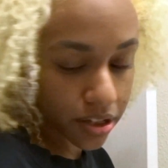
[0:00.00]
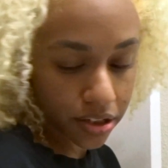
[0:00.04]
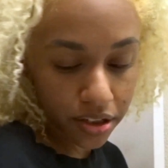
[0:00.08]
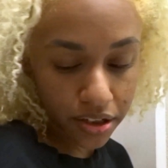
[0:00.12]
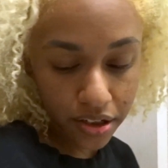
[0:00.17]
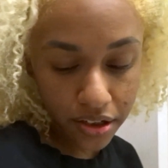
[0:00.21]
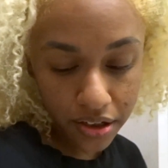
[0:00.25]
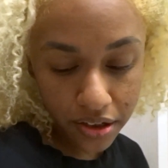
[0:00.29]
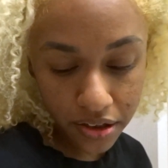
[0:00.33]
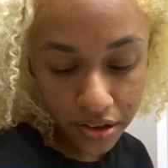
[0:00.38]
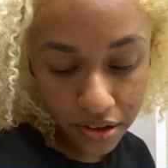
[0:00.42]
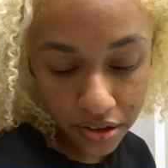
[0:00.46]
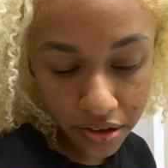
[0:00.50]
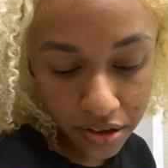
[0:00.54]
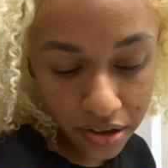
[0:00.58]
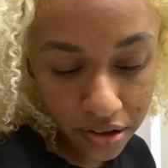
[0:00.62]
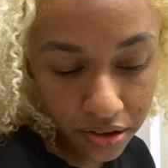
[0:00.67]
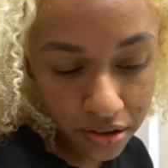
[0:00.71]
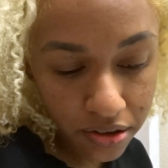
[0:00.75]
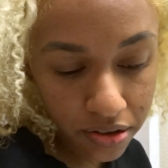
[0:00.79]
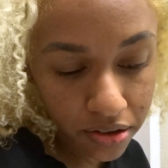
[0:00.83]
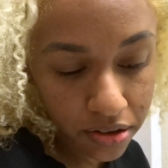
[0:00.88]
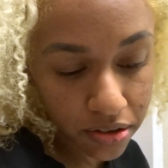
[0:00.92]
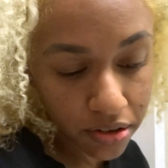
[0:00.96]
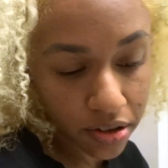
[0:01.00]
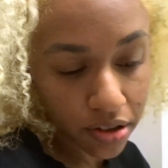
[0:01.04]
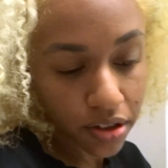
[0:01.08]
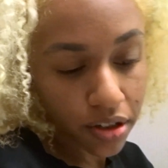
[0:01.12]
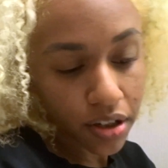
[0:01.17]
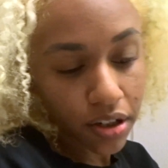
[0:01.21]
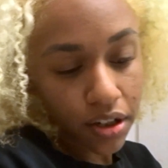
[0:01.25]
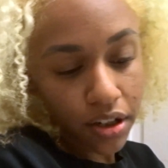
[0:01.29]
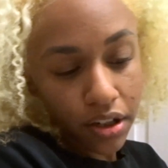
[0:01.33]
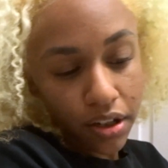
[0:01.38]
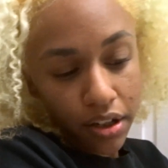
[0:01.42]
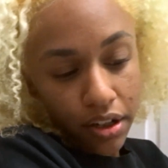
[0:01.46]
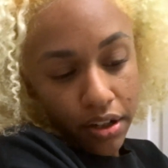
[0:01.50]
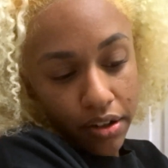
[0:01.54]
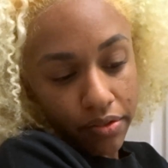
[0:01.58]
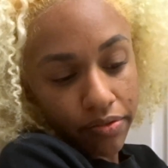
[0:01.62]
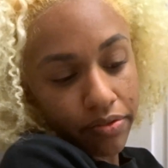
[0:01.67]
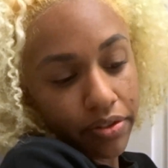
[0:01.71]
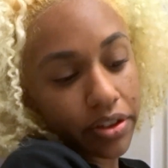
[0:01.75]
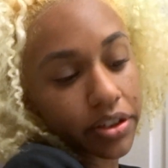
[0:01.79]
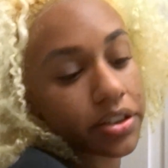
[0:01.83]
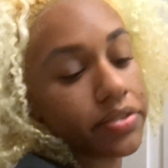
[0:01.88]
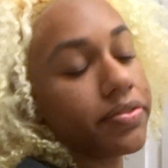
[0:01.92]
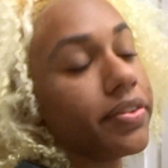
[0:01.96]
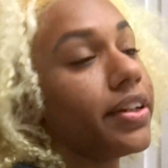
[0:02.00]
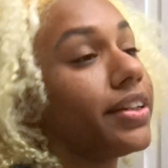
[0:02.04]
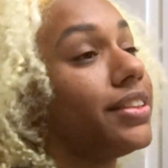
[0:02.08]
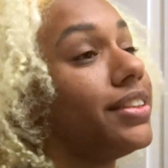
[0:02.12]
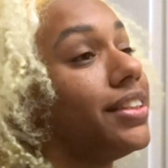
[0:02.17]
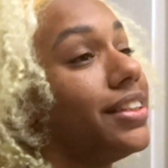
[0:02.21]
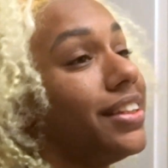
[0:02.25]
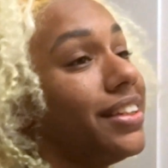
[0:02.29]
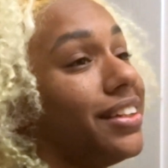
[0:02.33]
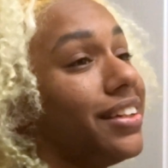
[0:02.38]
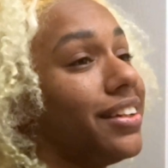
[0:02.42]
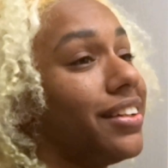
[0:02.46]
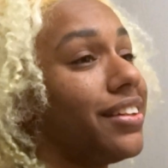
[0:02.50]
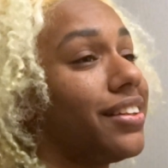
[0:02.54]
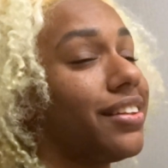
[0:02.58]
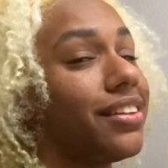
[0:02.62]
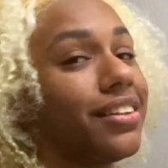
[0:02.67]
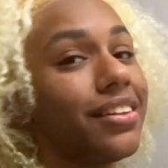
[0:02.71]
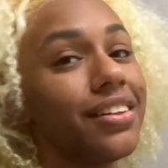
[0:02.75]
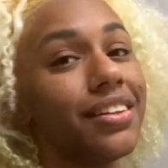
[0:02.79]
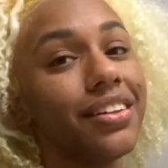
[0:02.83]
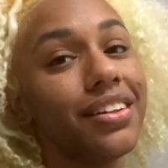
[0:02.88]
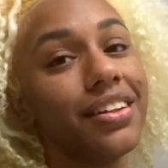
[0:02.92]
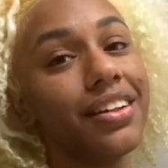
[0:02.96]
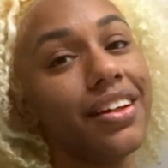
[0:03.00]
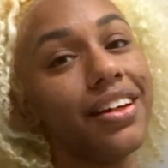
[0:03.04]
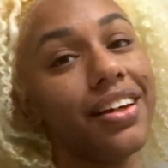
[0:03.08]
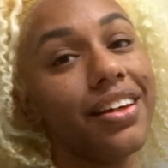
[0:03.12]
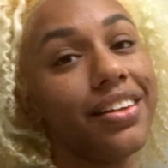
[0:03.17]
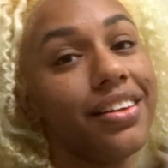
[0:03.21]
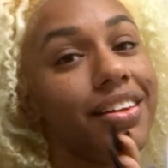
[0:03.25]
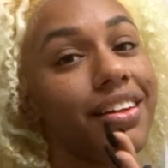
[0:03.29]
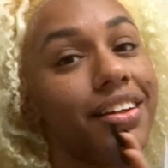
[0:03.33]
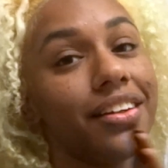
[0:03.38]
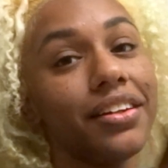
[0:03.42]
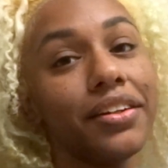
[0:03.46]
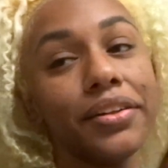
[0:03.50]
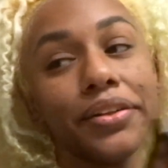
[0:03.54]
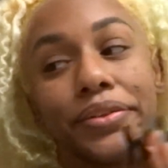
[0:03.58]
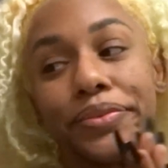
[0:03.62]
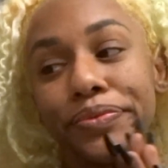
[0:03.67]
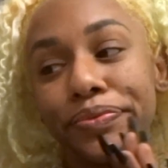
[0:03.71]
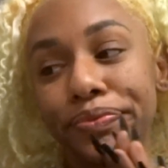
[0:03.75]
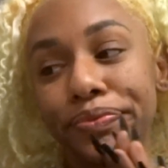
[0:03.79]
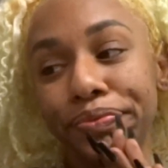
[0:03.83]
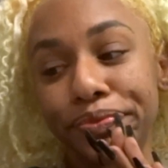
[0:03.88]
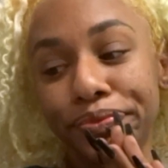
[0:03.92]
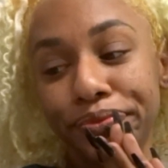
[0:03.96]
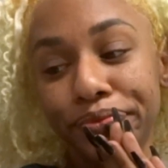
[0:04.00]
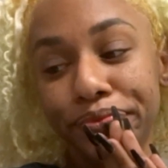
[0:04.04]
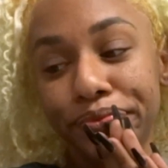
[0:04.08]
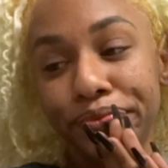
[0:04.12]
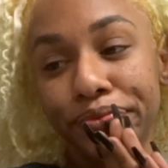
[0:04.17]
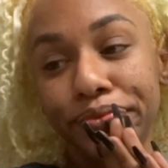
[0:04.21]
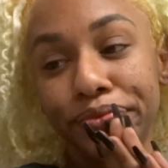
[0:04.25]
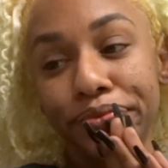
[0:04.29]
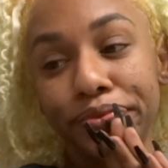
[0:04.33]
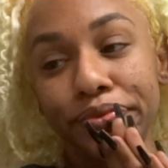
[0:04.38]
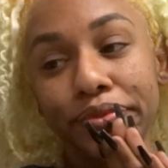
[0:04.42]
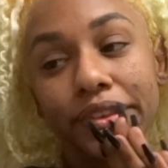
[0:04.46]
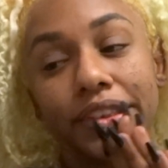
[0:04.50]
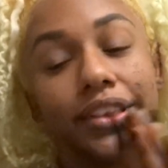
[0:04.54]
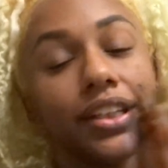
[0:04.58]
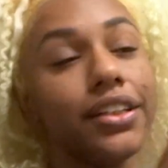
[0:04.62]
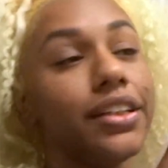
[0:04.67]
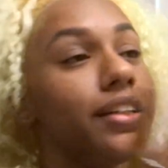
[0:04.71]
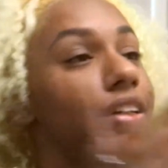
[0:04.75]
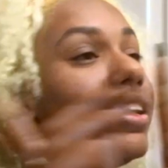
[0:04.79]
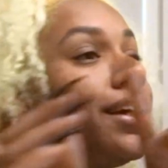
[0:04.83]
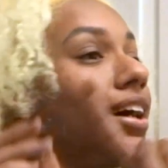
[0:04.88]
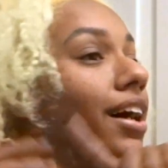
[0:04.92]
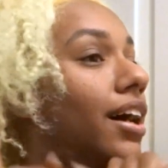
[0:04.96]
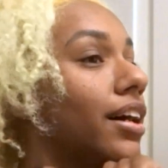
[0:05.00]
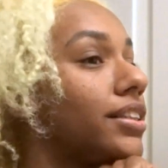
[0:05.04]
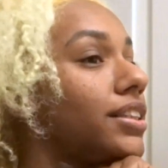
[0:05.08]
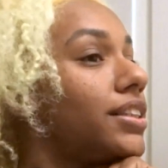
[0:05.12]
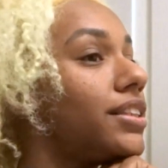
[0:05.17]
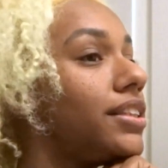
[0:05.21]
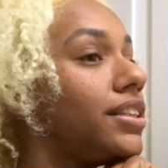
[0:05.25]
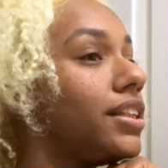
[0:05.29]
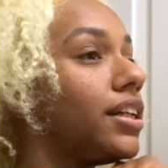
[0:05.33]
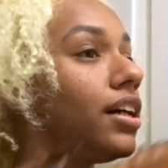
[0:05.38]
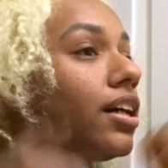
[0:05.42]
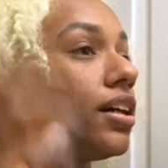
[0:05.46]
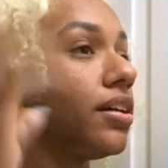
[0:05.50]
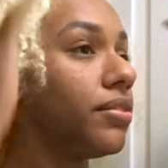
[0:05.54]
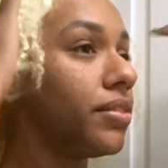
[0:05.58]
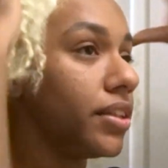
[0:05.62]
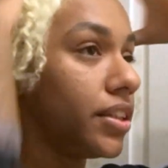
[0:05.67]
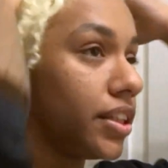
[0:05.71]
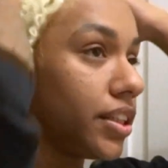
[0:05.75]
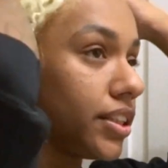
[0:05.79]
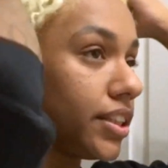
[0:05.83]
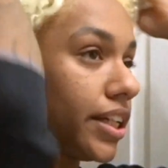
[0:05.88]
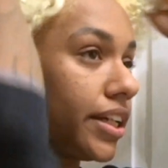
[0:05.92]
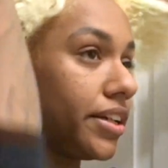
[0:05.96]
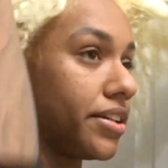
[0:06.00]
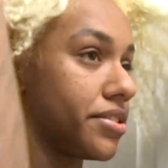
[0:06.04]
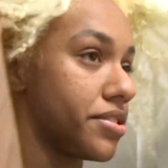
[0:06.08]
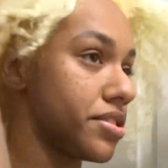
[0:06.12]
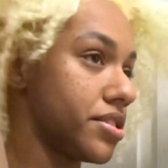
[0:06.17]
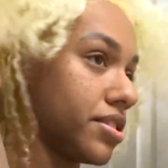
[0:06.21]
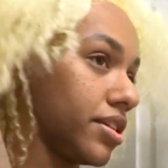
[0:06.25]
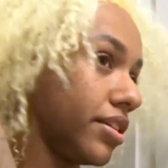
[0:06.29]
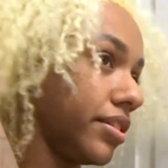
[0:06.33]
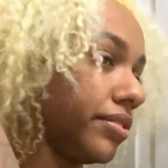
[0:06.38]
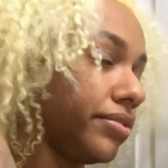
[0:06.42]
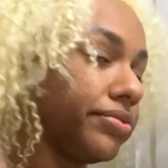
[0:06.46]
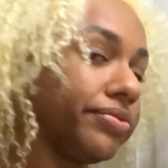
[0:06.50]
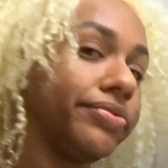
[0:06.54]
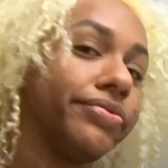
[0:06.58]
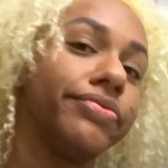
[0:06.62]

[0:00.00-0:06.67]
and then brush my teeth. And then, yeah, I'll see y'all when this hair is done.